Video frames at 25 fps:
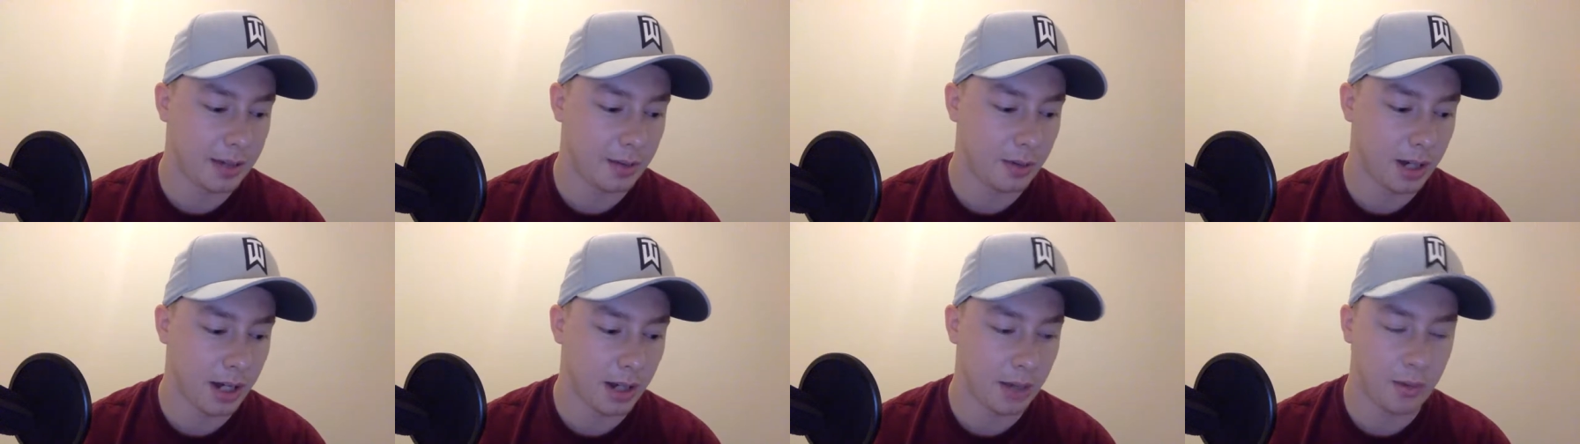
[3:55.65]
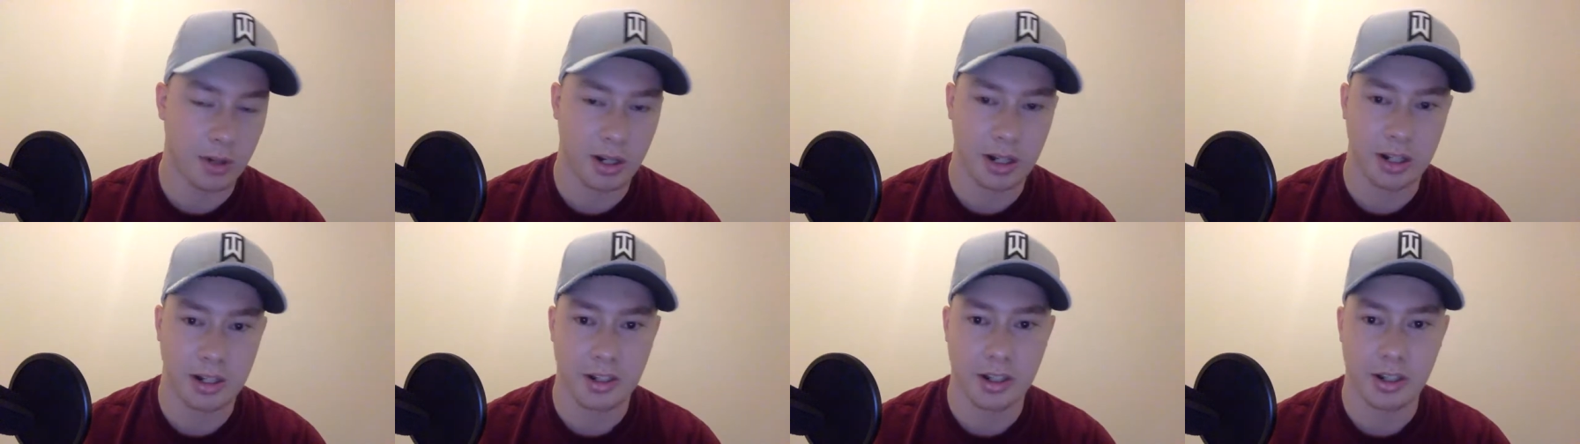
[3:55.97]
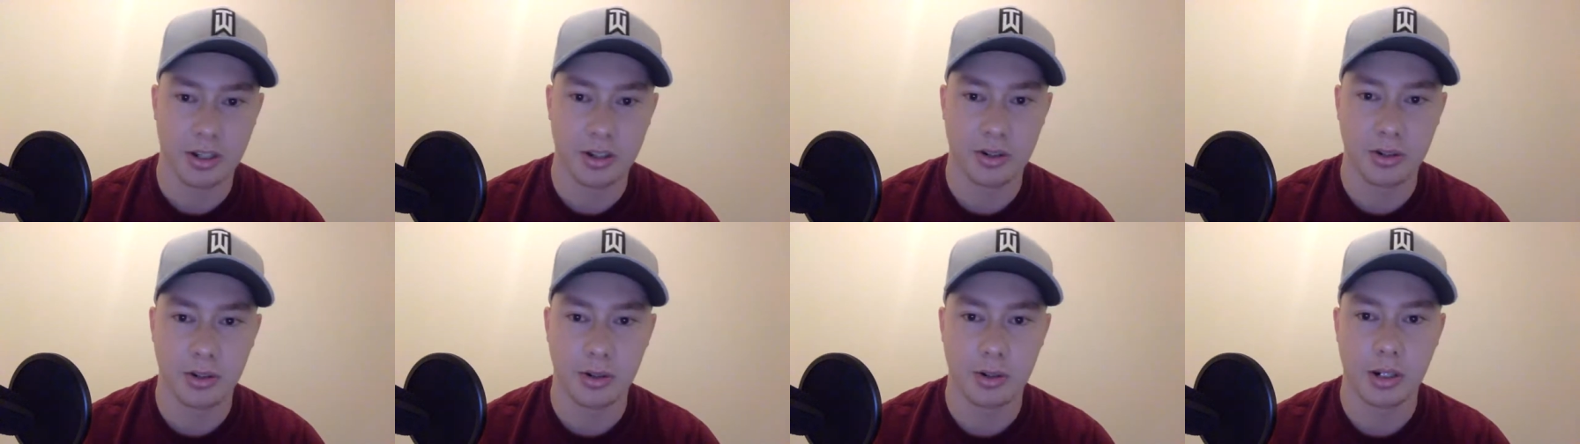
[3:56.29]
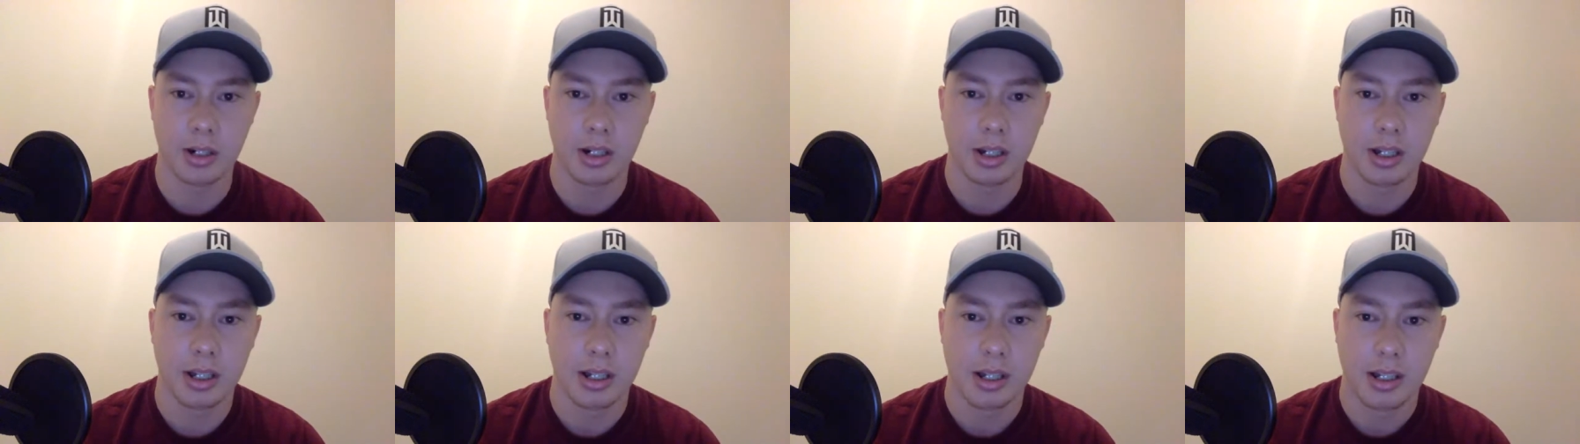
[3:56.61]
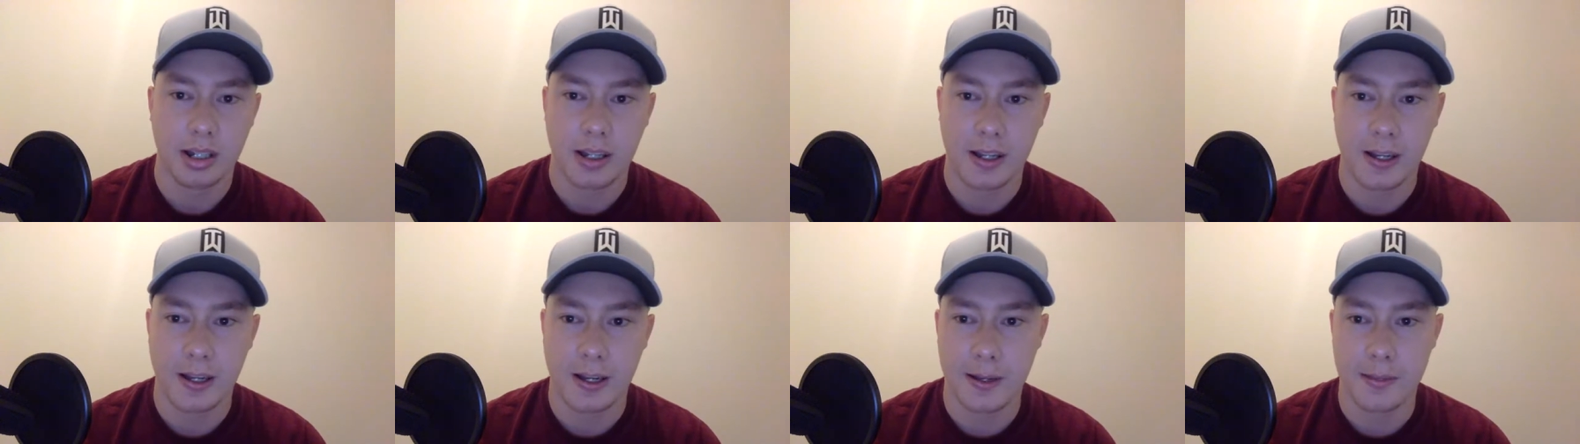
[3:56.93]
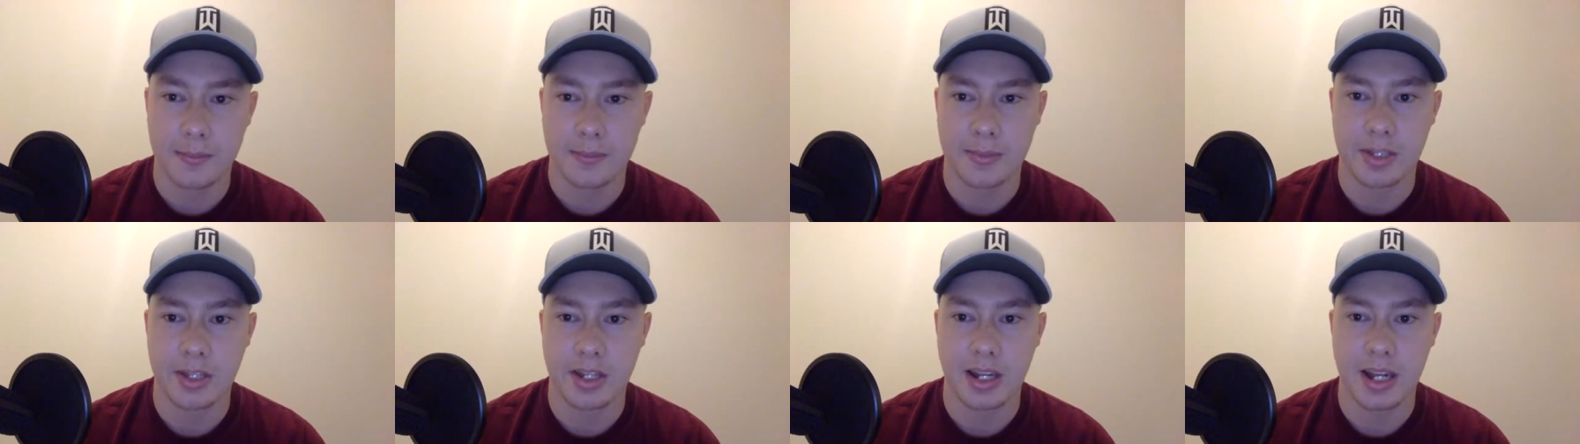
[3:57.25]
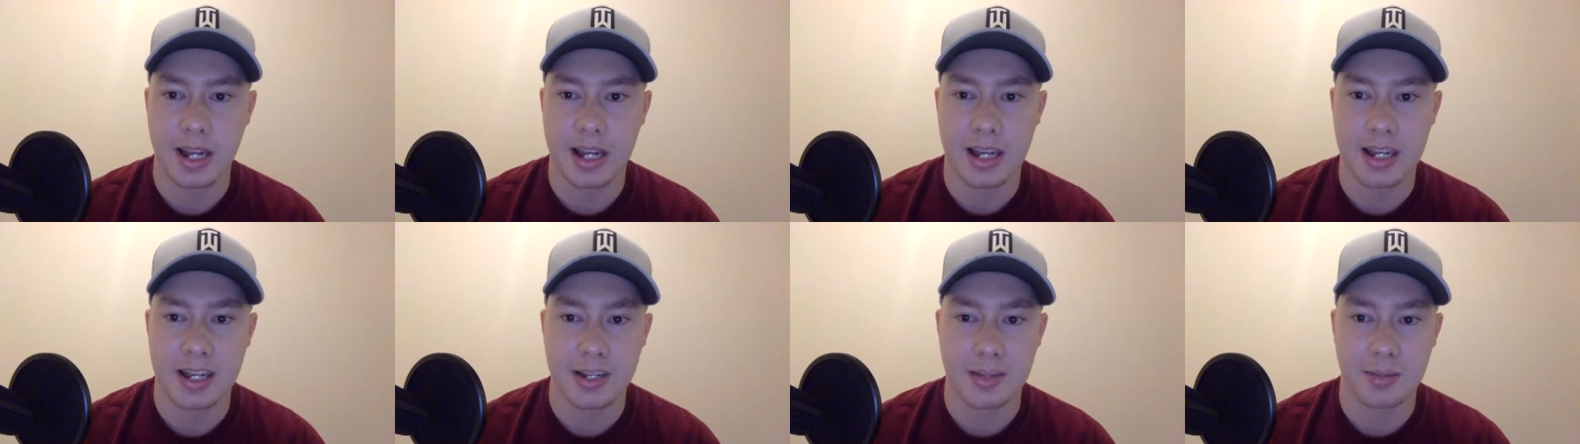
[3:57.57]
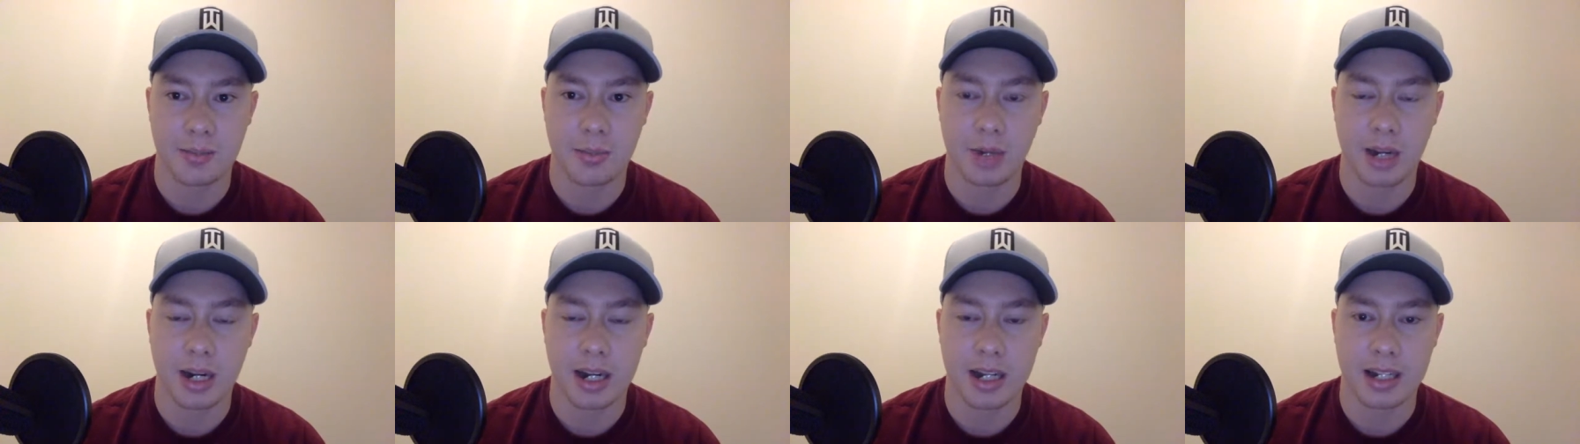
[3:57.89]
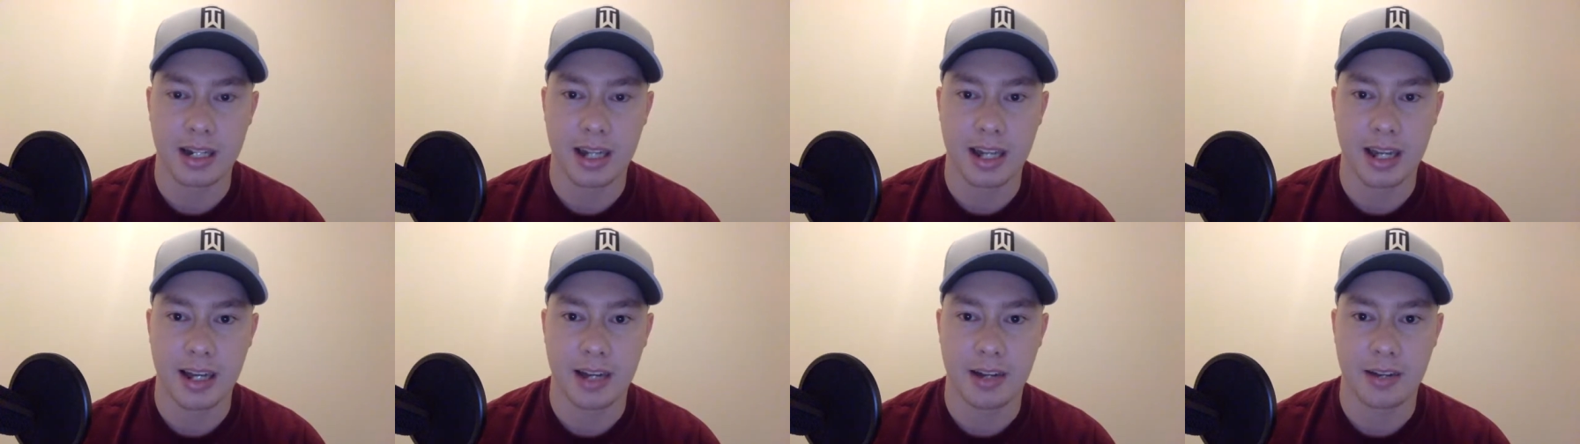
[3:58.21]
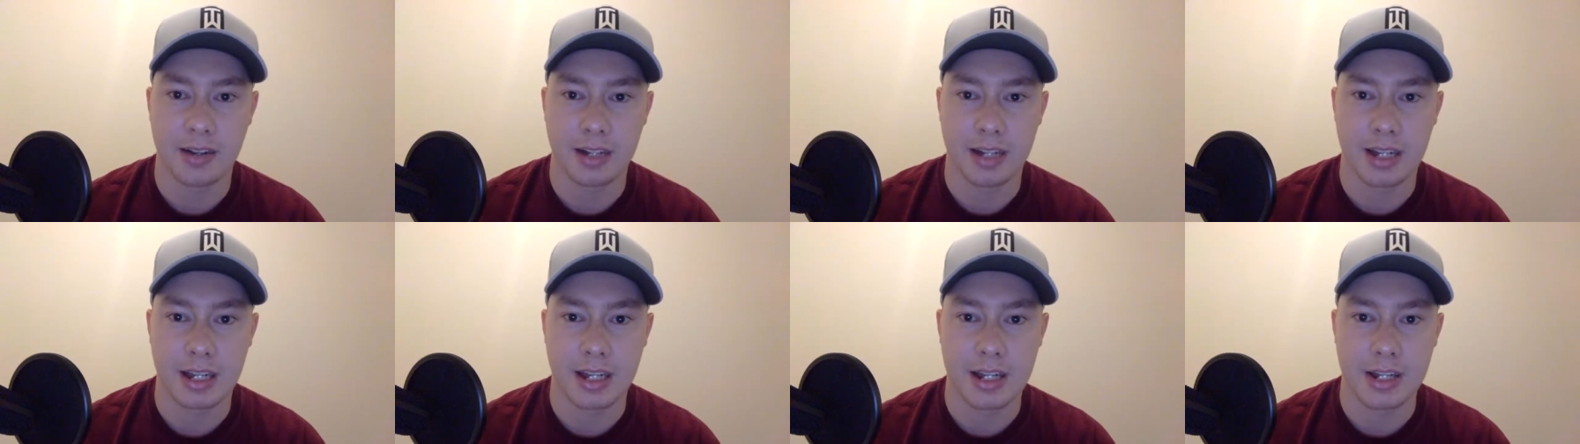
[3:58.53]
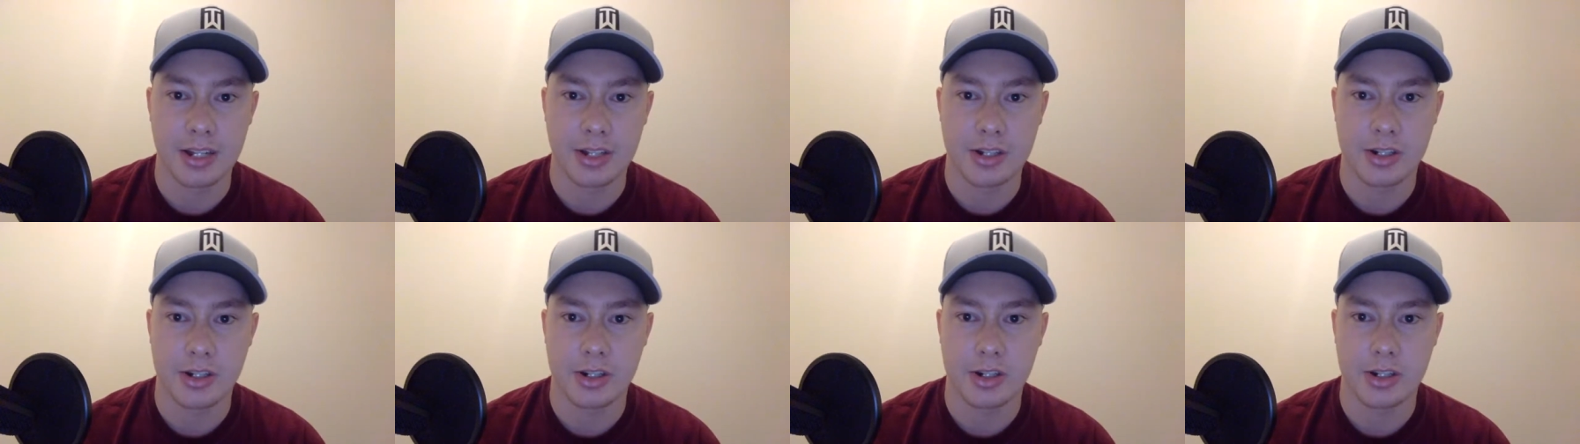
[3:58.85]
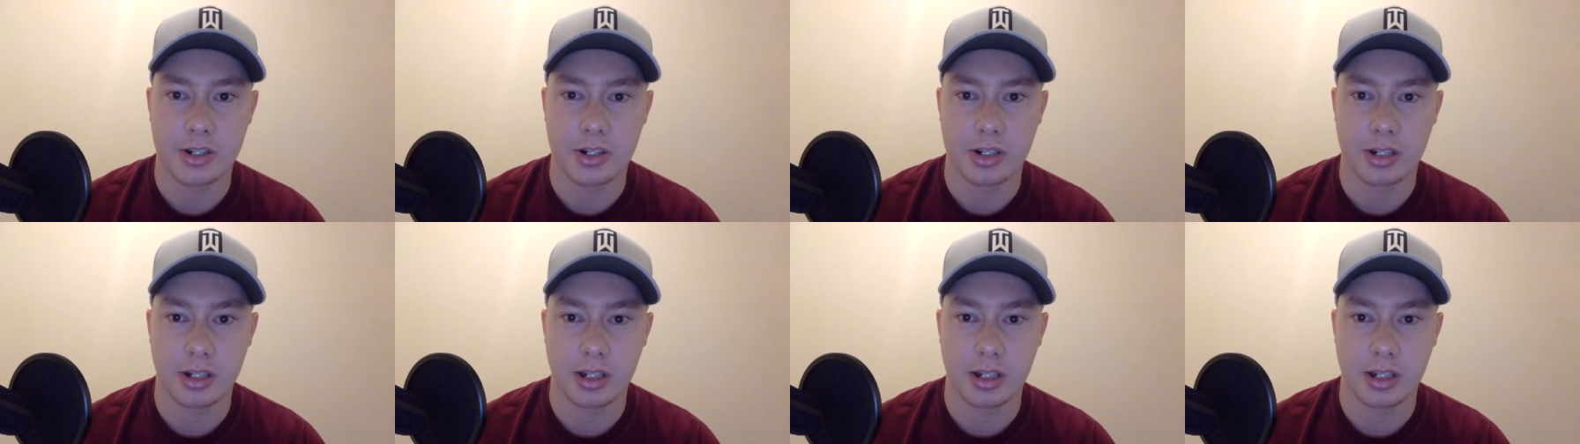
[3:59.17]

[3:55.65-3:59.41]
What I want to do today is break down each